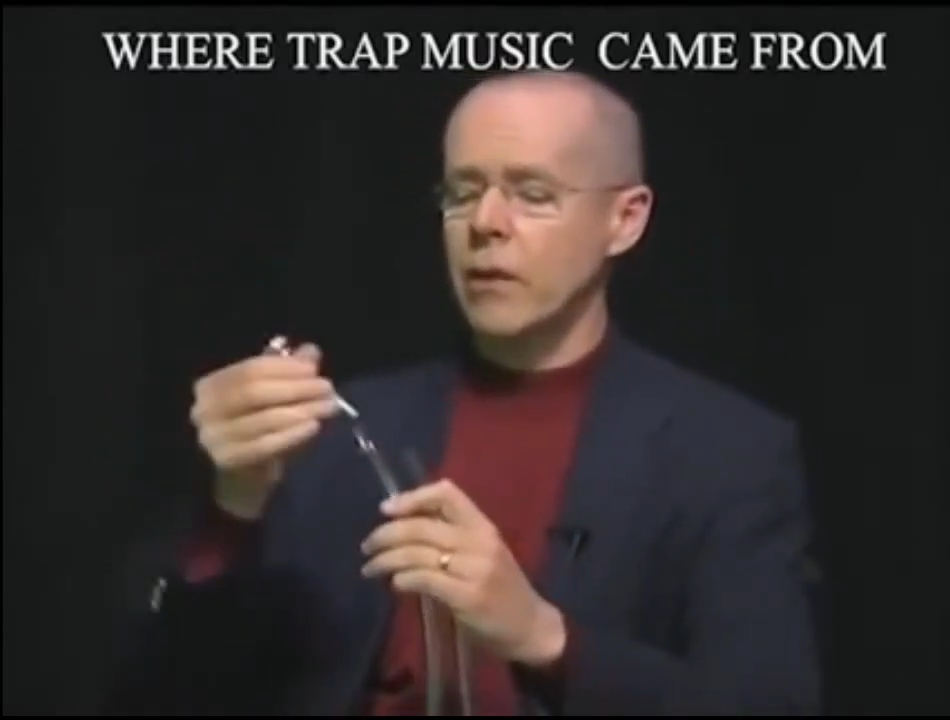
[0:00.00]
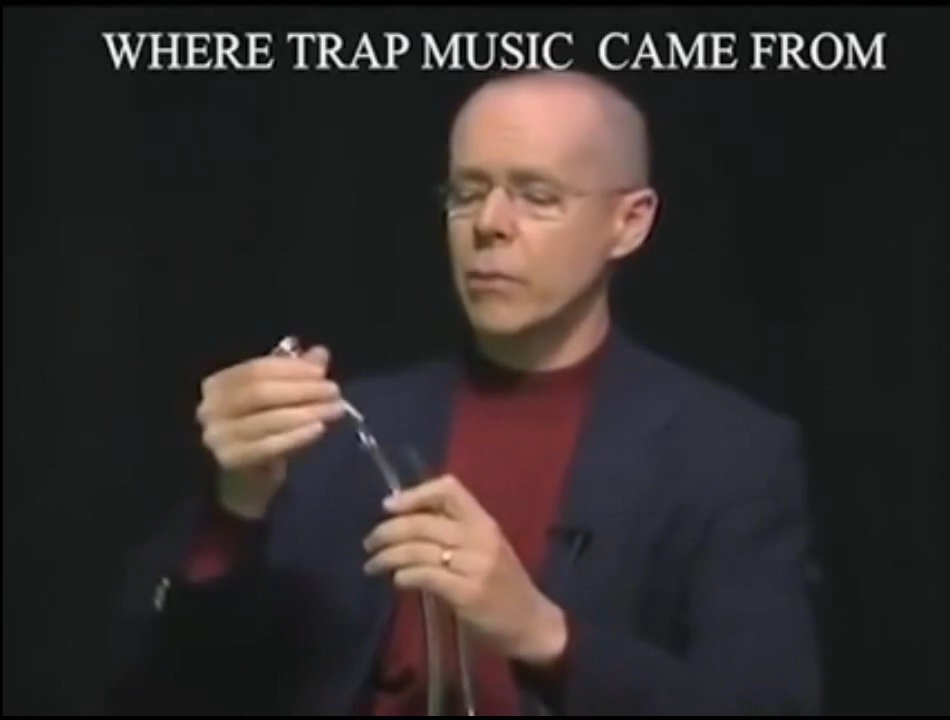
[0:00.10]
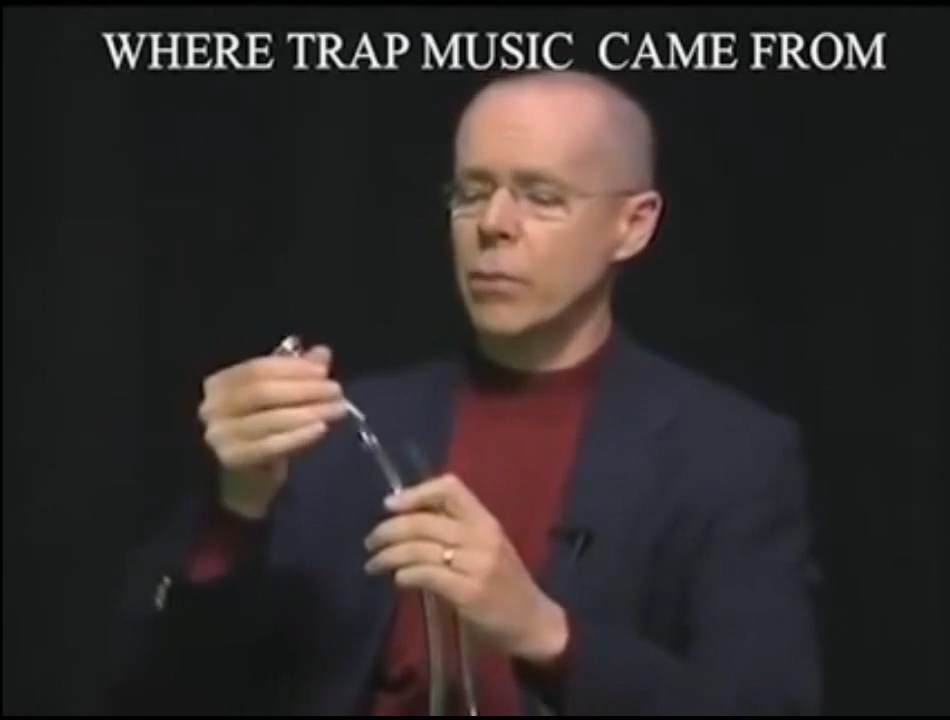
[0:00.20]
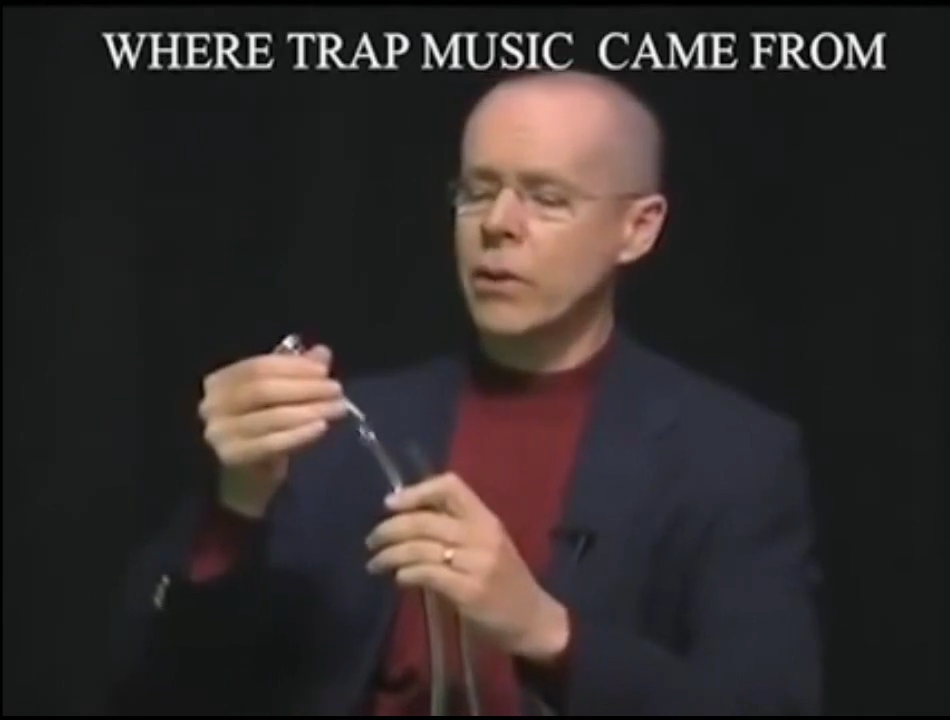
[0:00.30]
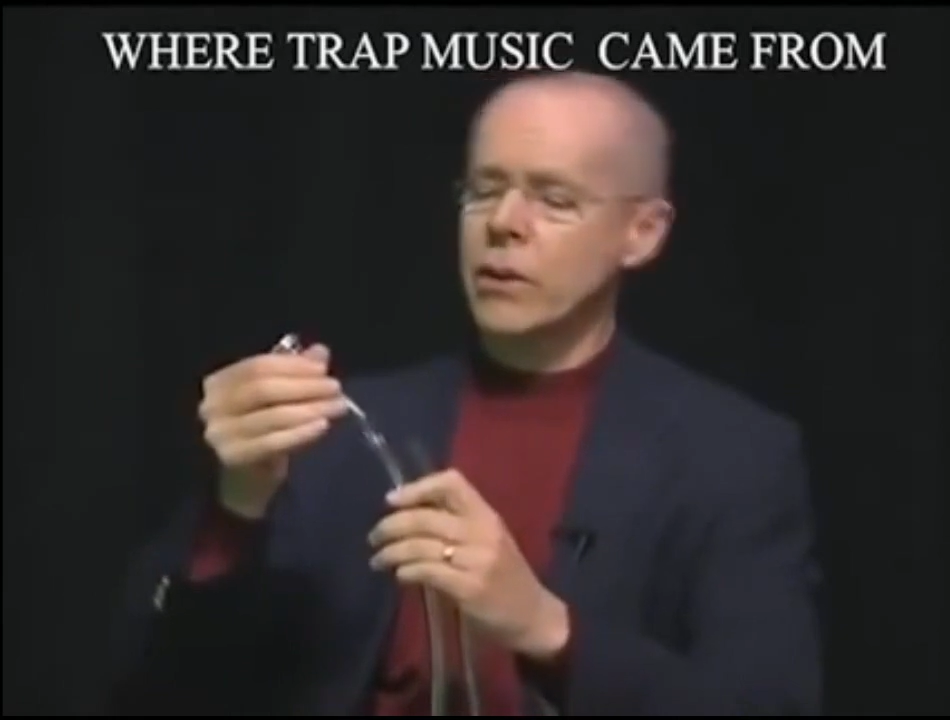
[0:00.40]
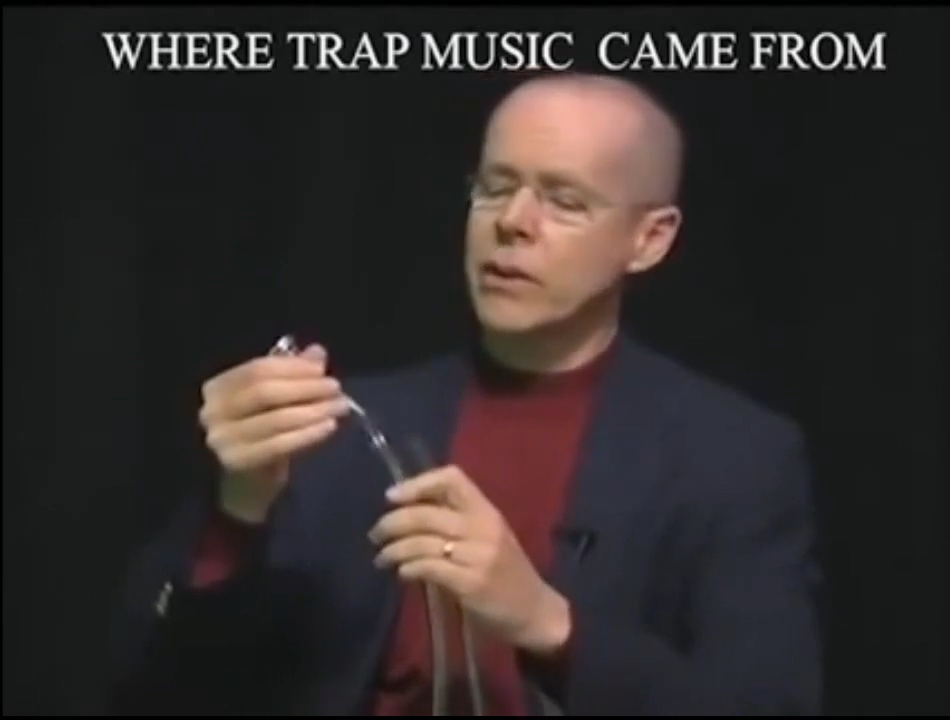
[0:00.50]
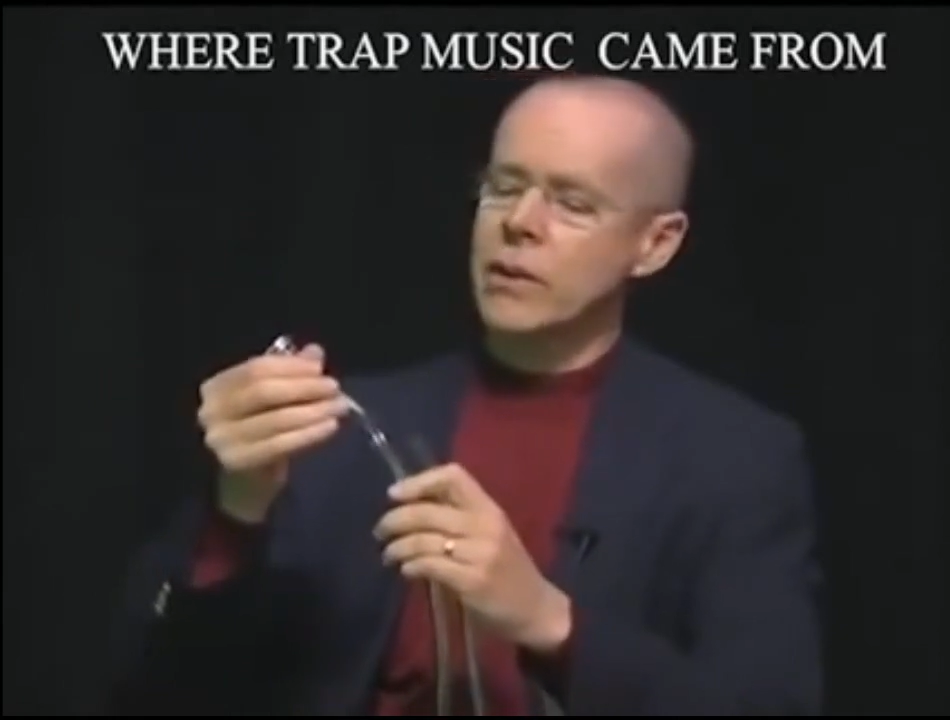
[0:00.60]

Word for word: and you put it in a